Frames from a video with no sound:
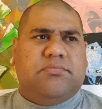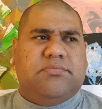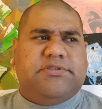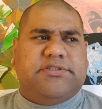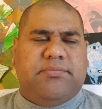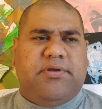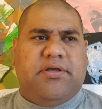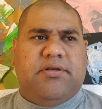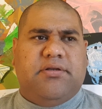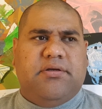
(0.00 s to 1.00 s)

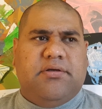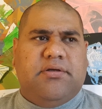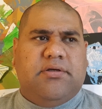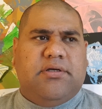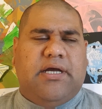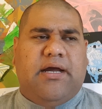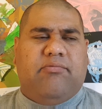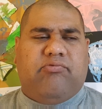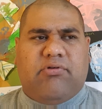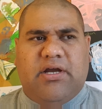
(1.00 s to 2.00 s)
Simeon.
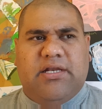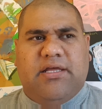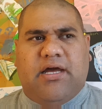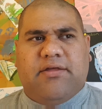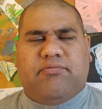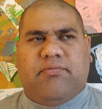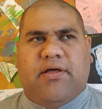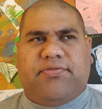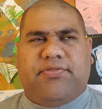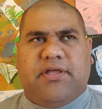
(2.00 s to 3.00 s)
Riley,
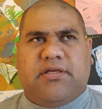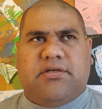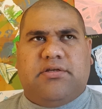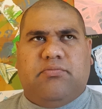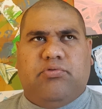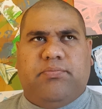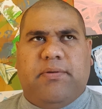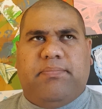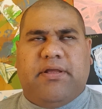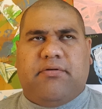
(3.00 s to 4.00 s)
I think, would be
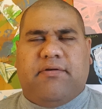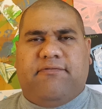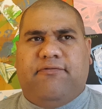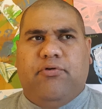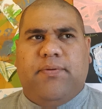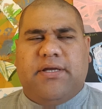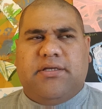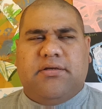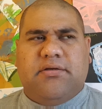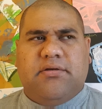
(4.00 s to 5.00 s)
better at
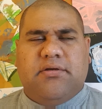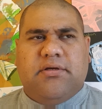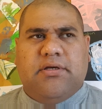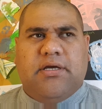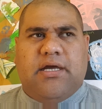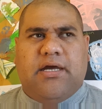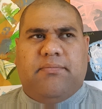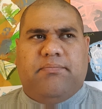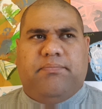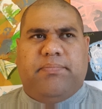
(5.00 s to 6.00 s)
fullback,
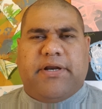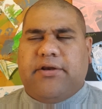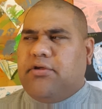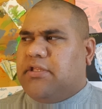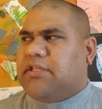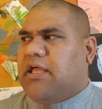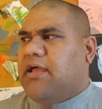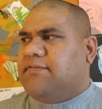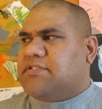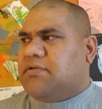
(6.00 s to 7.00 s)
but I know that they
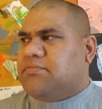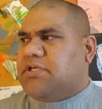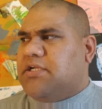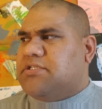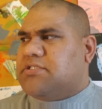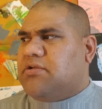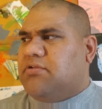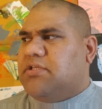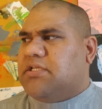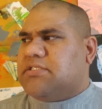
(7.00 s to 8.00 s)
have some changes
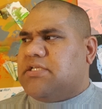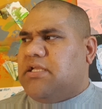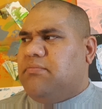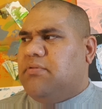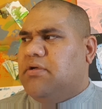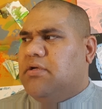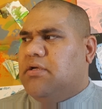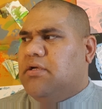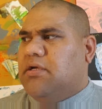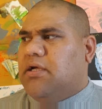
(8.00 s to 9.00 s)
on that team
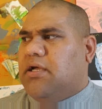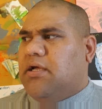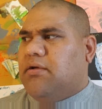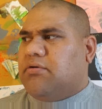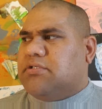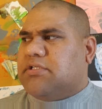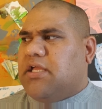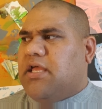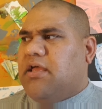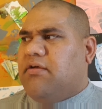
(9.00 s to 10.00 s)
because they
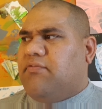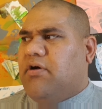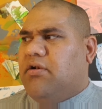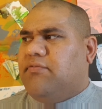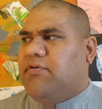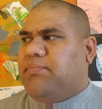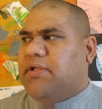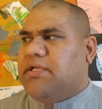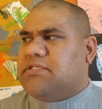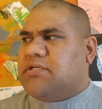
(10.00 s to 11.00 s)
have Oliver
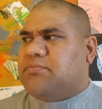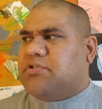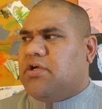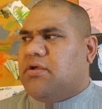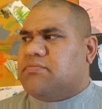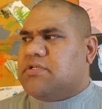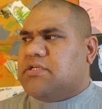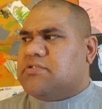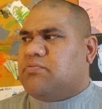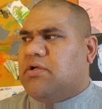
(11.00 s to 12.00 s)
playing sometimes
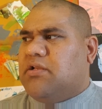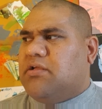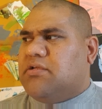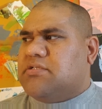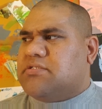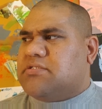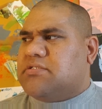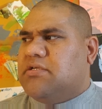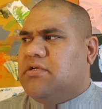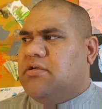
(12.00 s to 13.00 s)
as well as
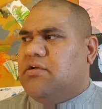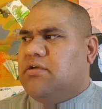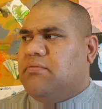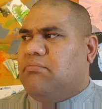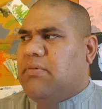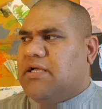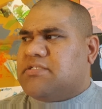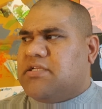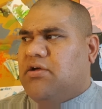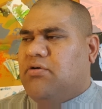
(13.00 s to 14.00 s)

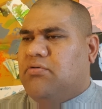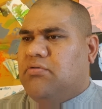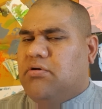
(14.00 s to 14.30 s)
Marcel